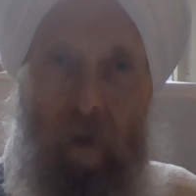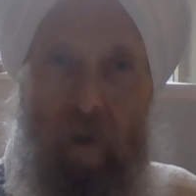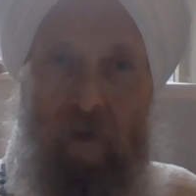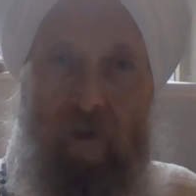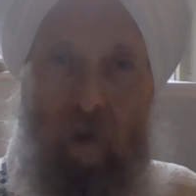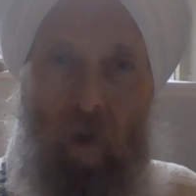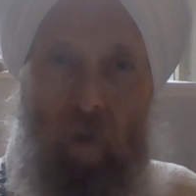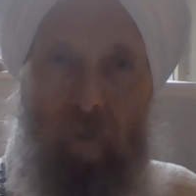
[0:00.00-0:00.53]

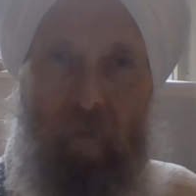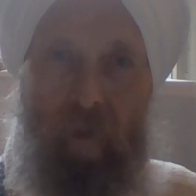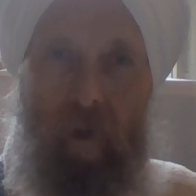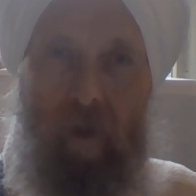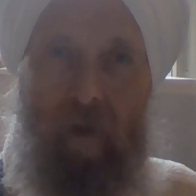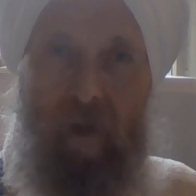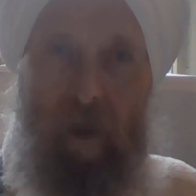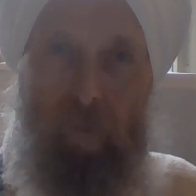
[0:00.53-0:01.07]
So
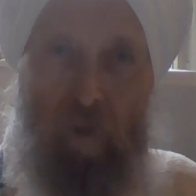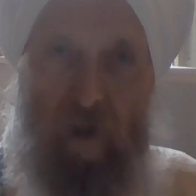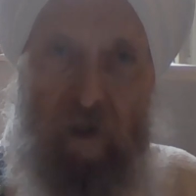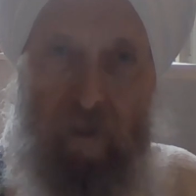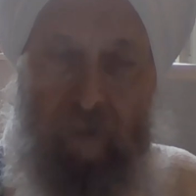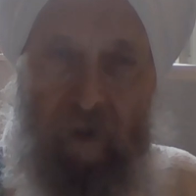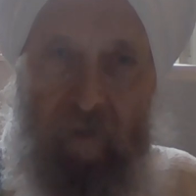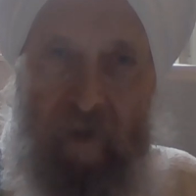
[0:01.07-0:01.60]
keep your
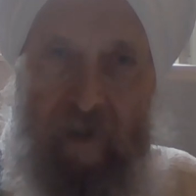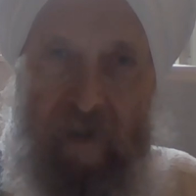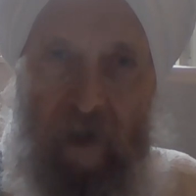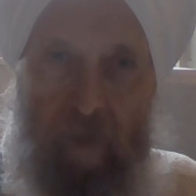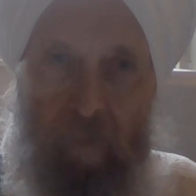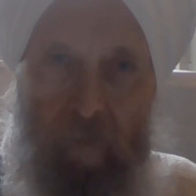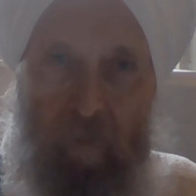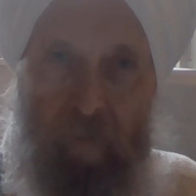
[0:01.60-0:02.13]
spirits
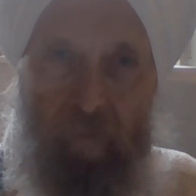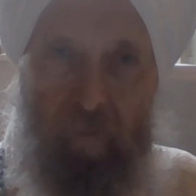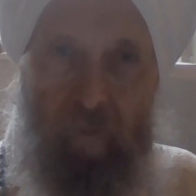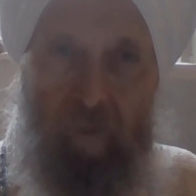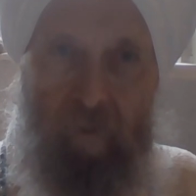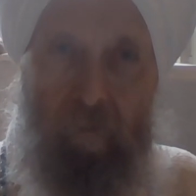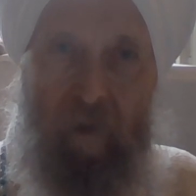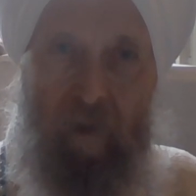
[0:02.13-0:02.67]
up.
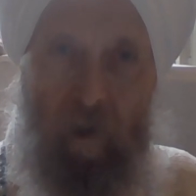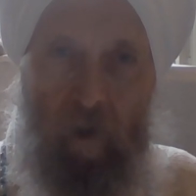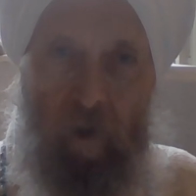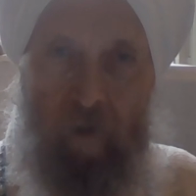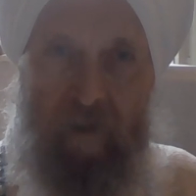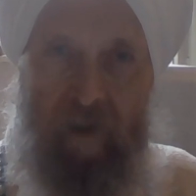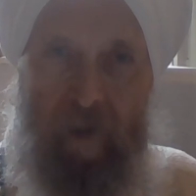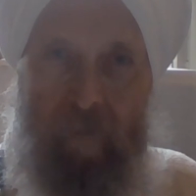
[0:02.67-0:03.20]
May the
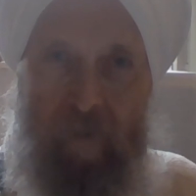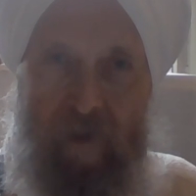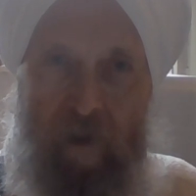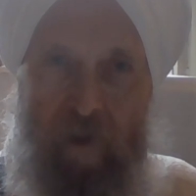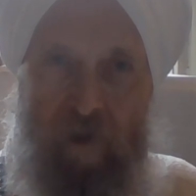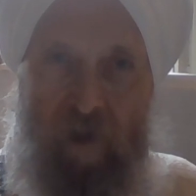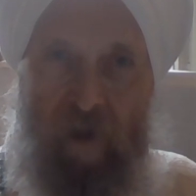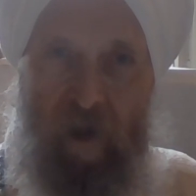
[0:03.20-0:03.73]
long time
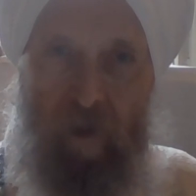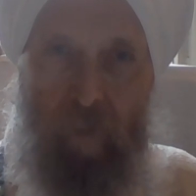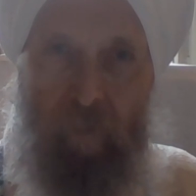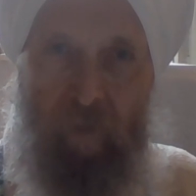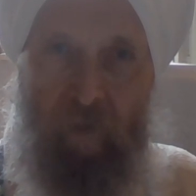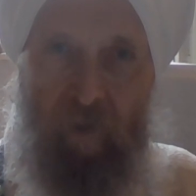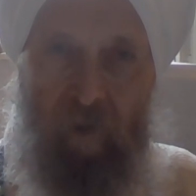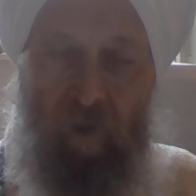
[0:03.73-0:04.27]
sunshine
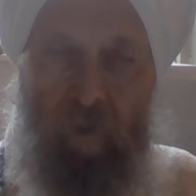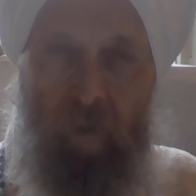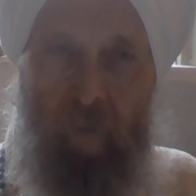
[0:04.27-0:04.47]
upon you.